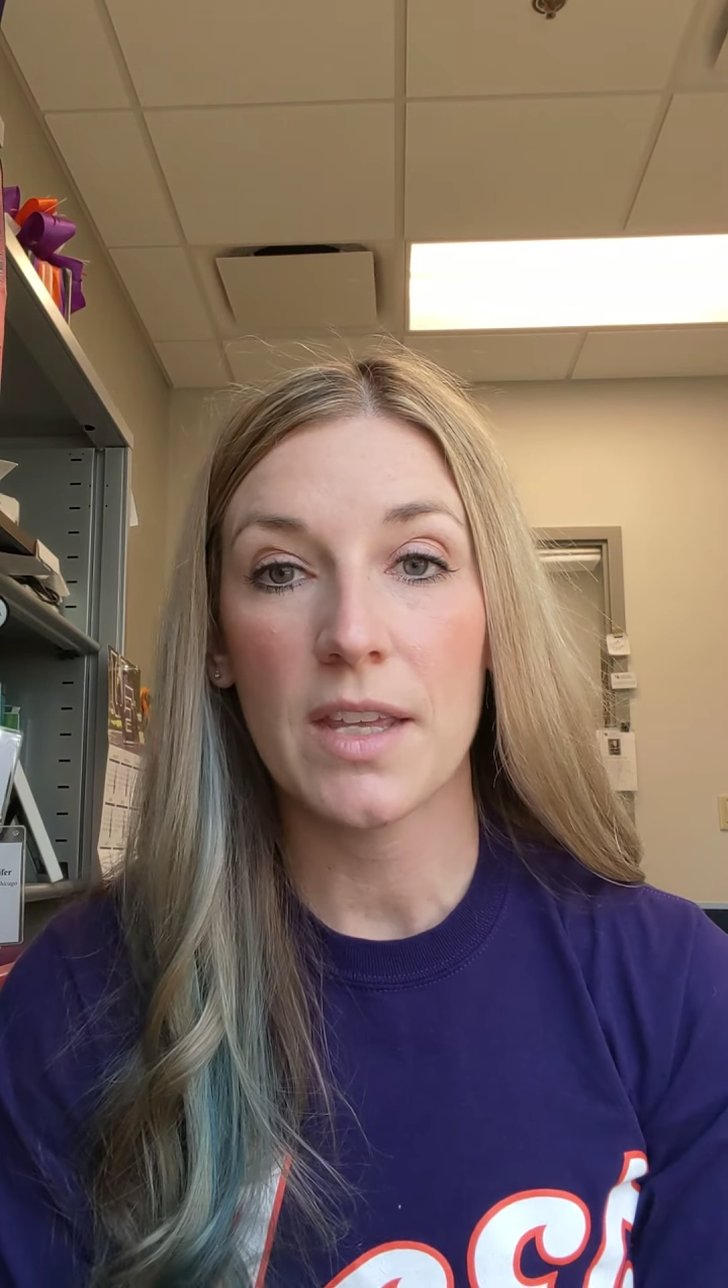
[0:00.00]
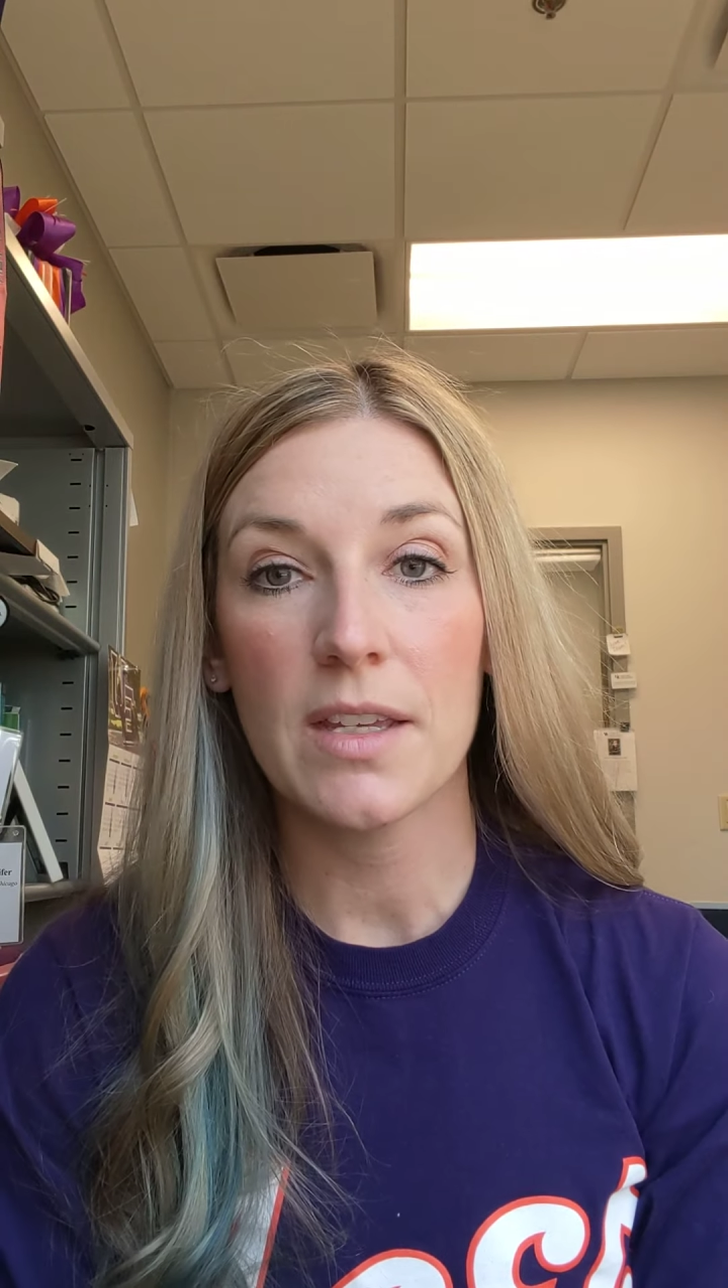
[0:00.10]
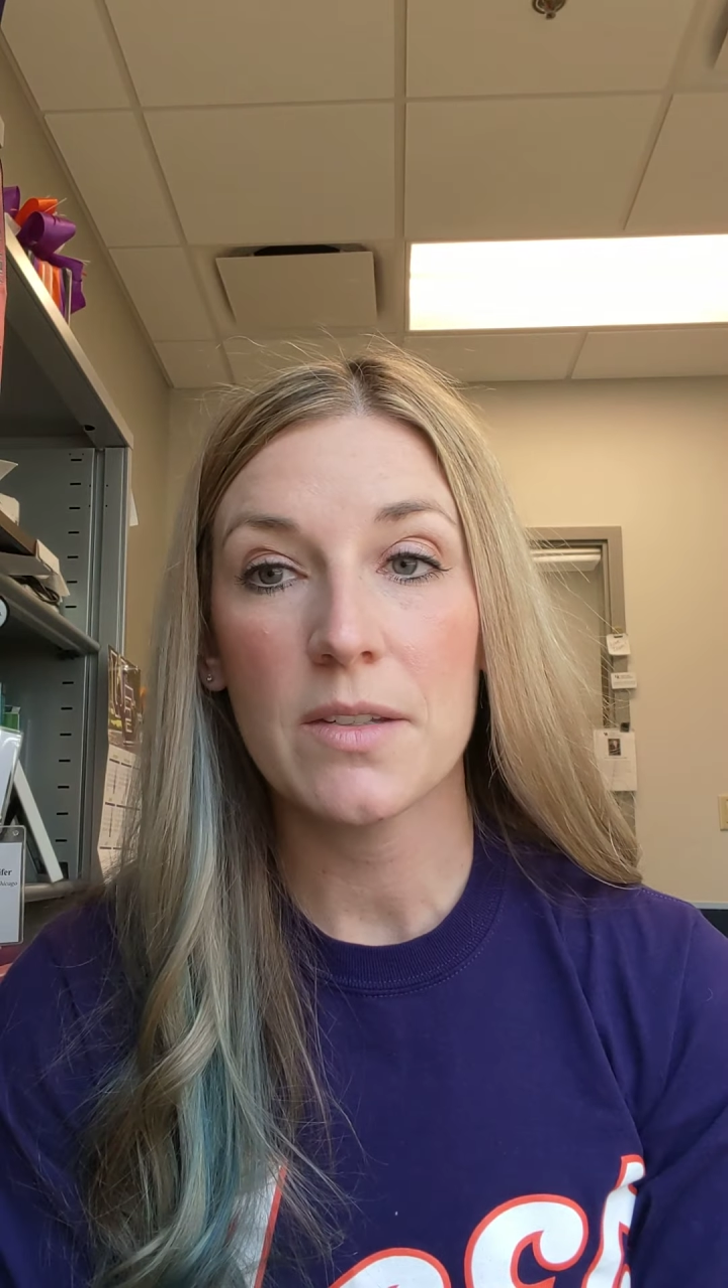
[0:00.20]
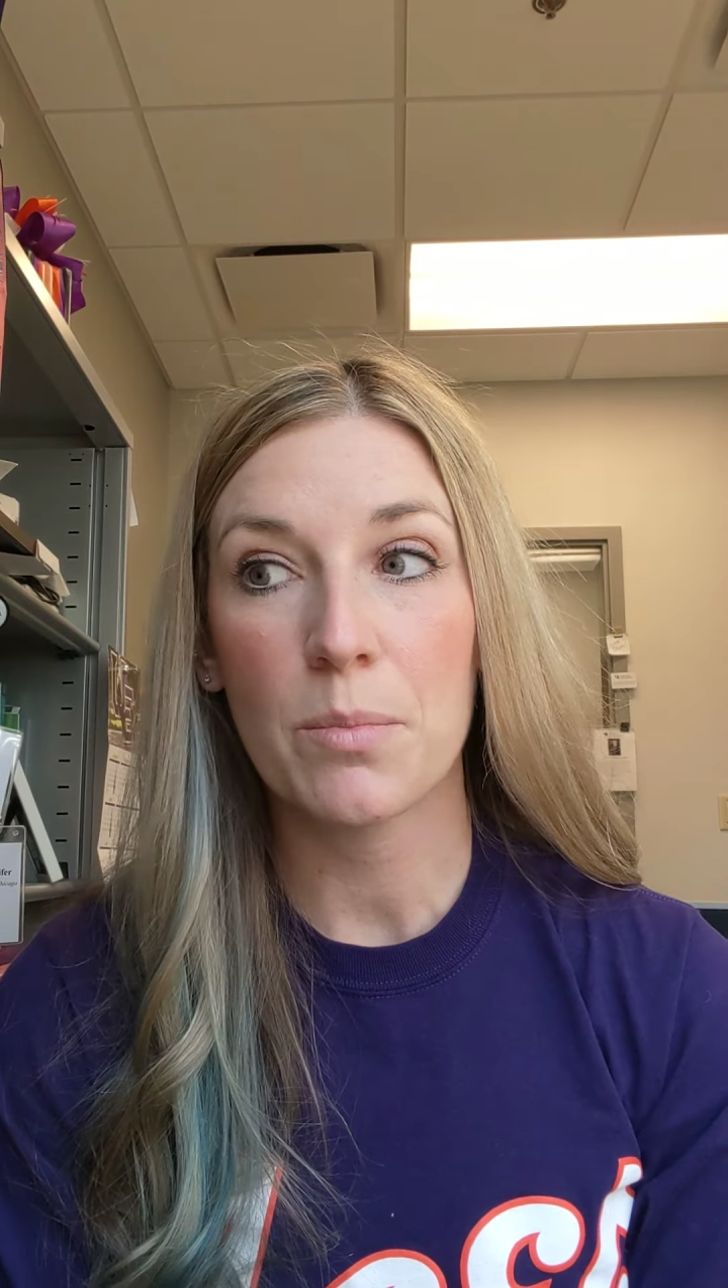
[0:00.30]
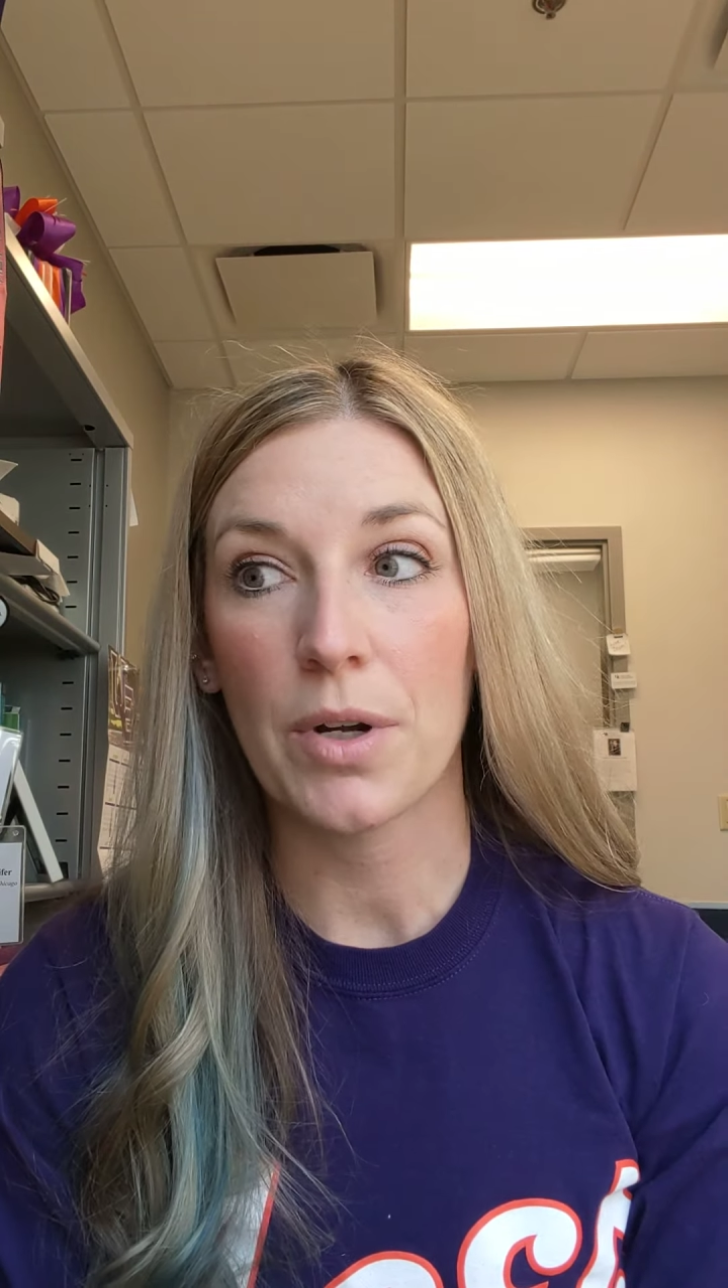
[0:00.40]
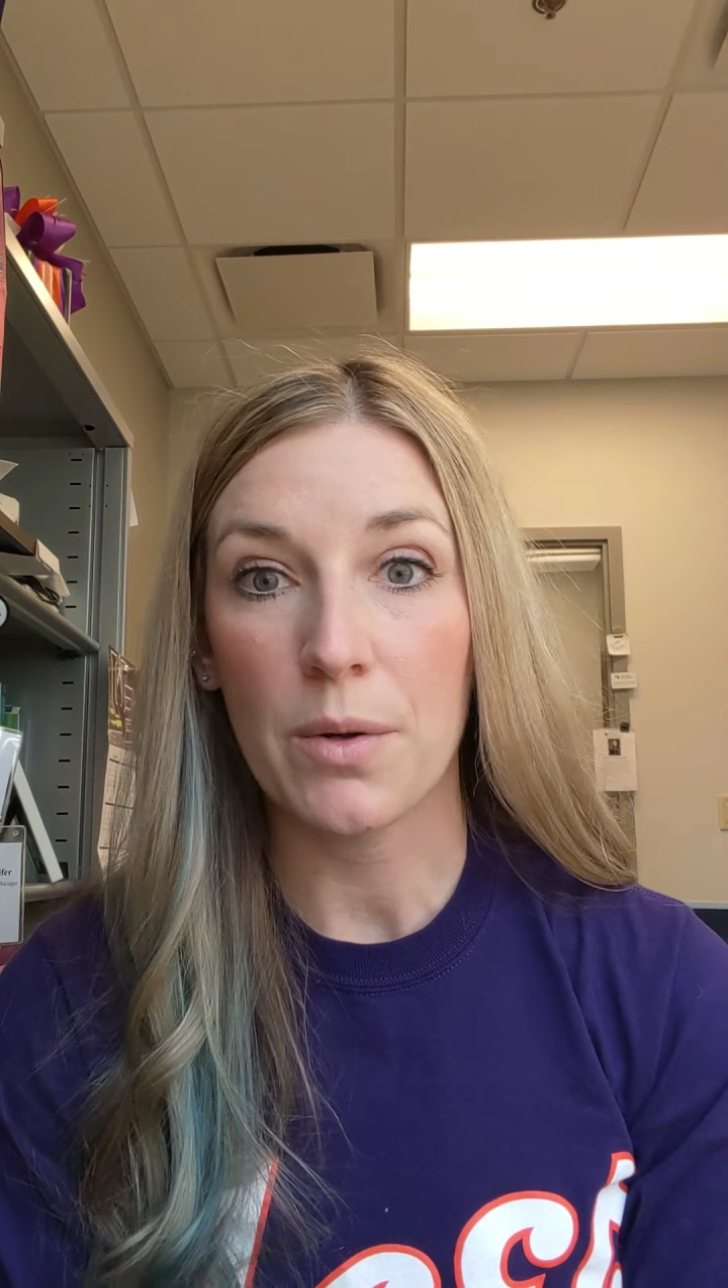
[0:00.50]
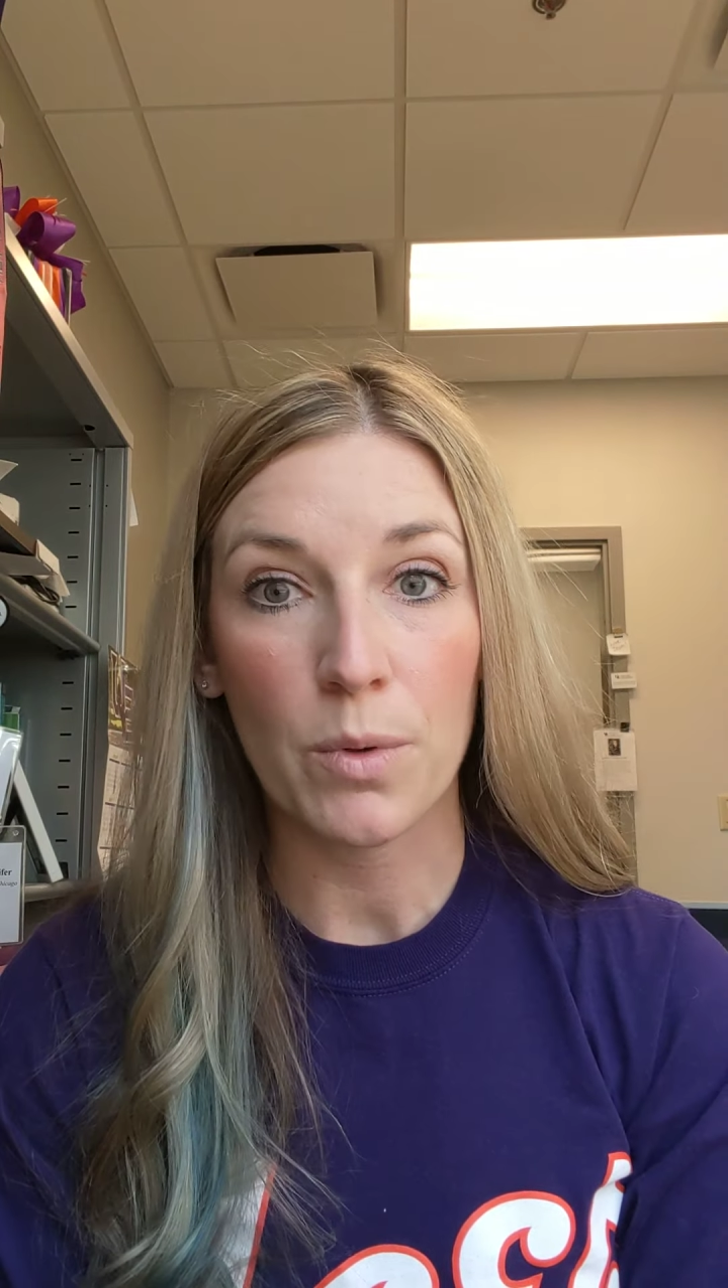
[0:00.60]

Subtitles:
things pretty